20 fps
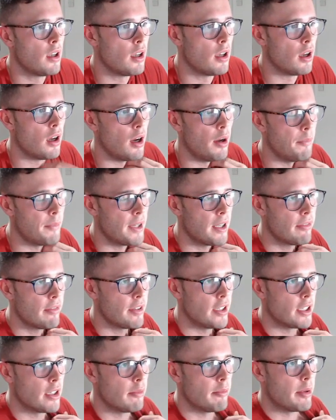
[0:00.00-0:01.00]
I'm definitely
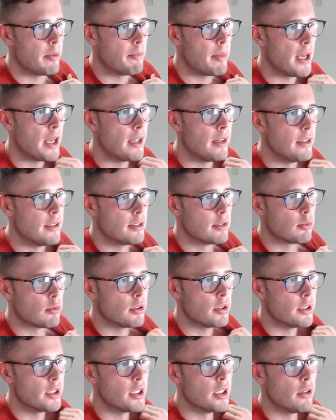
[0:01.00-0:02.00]
going to be betting this
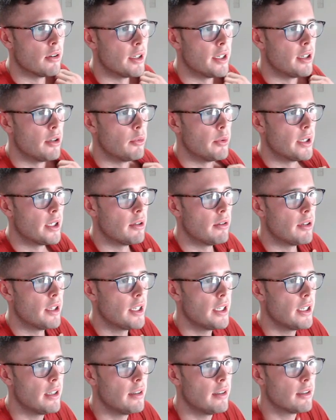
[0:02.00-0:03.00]
one. You know, I know we don't
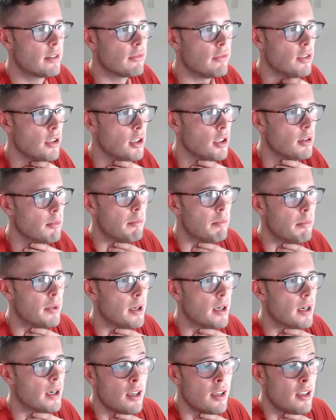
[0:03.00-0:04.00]
hit this flop,
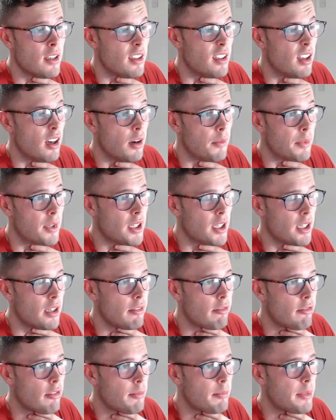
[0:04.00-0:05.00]
but yeah, I'm going to go
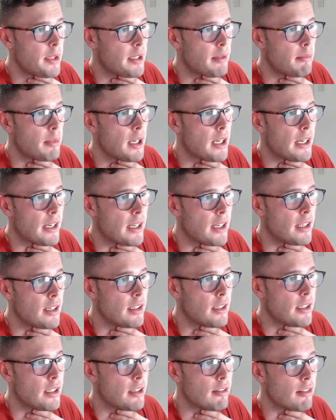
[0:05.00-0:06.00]
for a big bet again
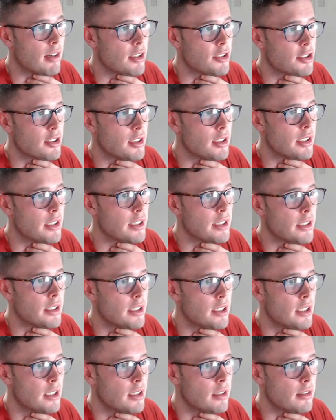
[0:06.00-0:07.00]
here actually
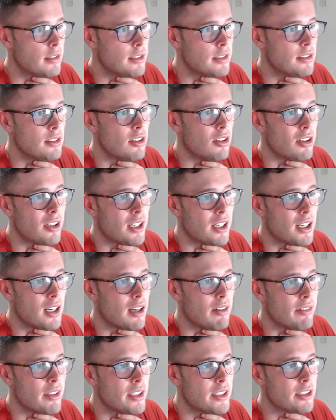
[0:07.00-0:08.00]
because he's not going to
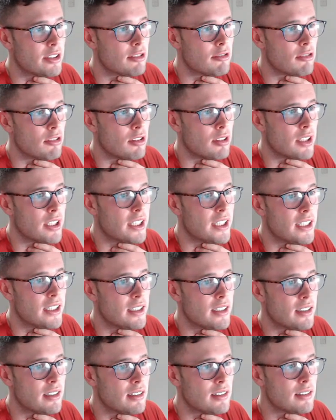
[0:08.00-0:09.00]
have any strong
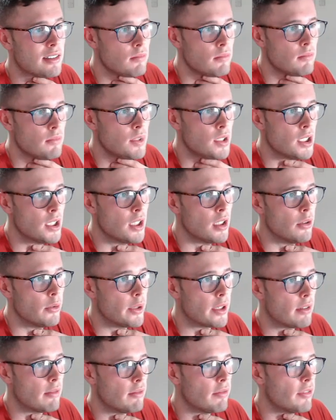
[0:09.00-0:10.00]
kings. You know, we
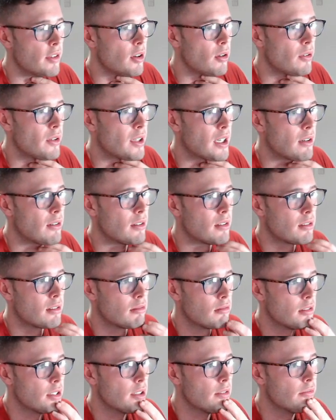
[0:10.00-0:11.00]
can fold out a
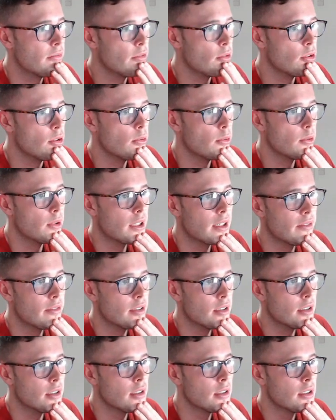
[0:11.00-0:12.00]
three or four,
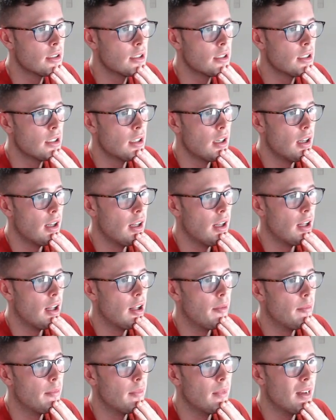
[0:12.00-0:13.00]
whatever,
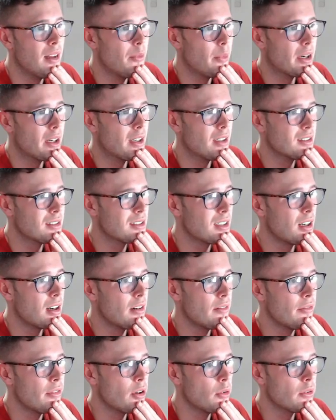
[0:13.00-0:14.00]
um, and we're going to start
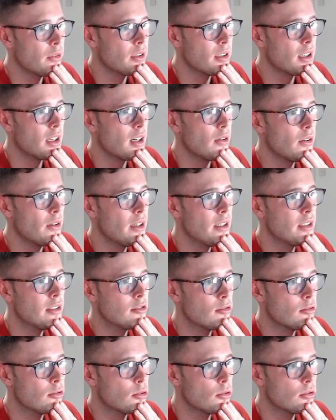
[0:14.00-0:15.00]
folding out any
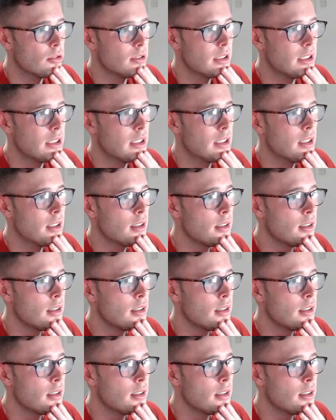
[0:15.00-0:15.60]
draws here,